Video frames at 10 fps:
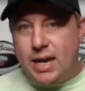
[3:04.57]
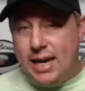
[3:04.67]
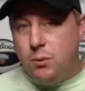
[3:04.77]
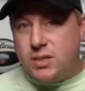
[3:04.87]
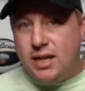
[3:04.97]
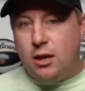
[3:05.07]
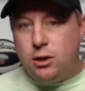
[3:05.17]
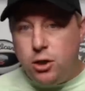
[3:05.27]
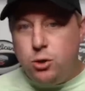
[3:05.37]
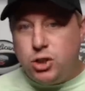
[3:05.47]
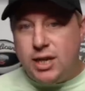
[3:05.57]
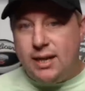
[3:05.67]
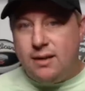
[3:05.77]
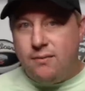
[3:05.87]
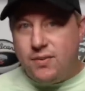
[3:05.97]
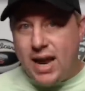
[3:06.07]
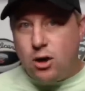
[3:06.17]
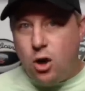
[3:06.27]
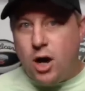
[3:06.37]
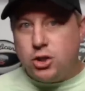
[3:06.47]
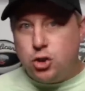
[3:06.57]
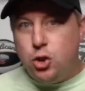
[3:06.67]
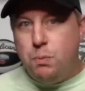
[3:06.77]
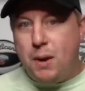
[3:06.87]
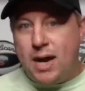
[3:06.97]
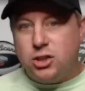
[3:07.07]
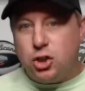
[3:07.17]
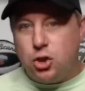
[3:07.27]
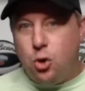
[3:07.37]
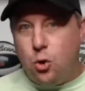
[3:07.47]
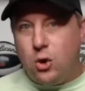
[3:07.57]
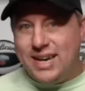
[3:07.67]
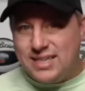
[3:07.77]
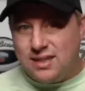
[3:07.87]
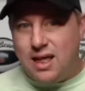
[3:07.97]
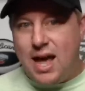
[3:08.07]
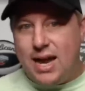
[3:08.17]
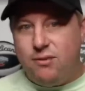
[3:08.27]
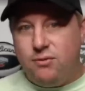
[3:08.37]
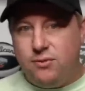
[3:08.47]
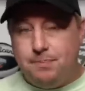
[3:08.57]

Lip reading: And it was an illusion that cost Tupac Shakur his life.